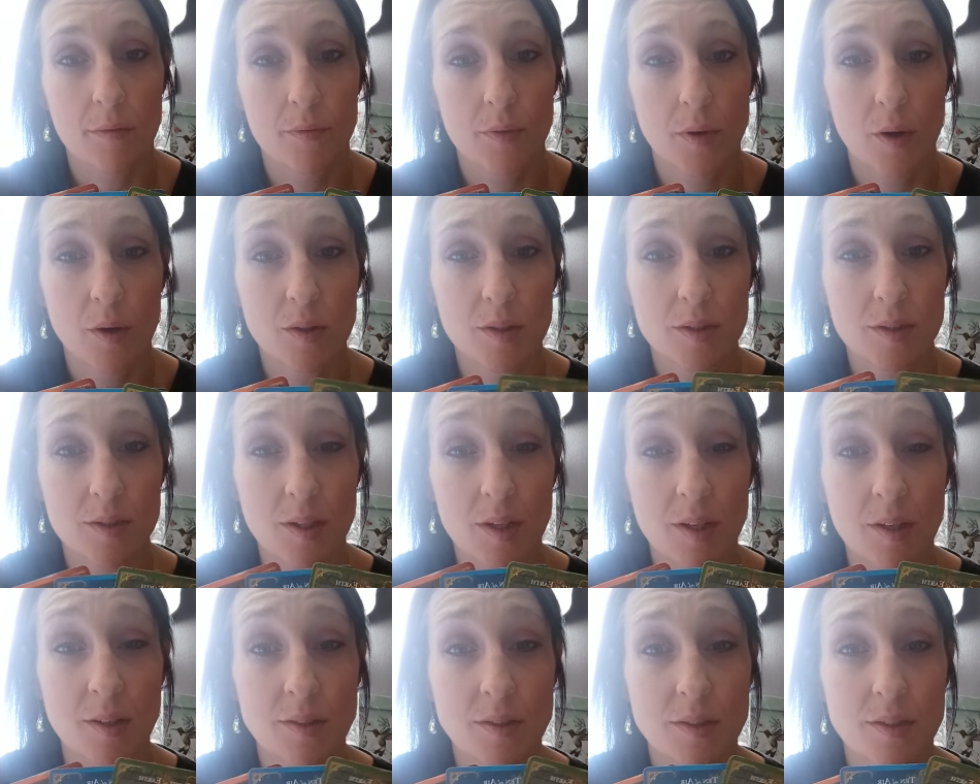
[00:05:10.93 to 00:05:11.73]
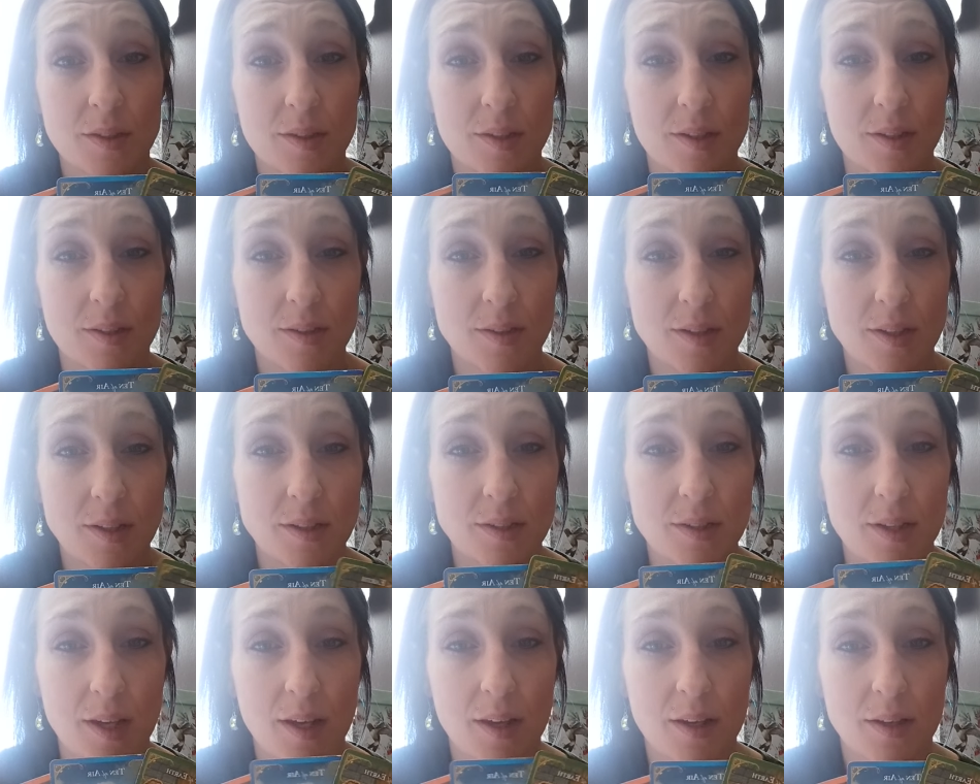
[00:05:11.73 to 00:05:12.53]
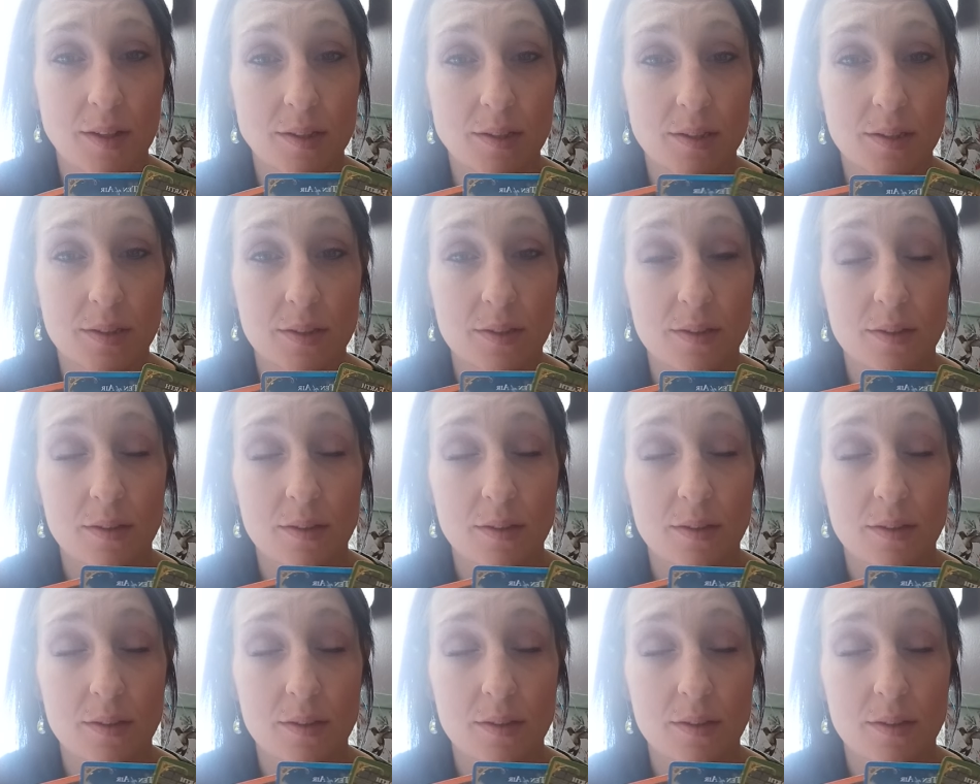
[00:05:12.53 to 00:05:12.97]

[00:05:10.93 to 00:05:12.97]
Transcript: Focus into the details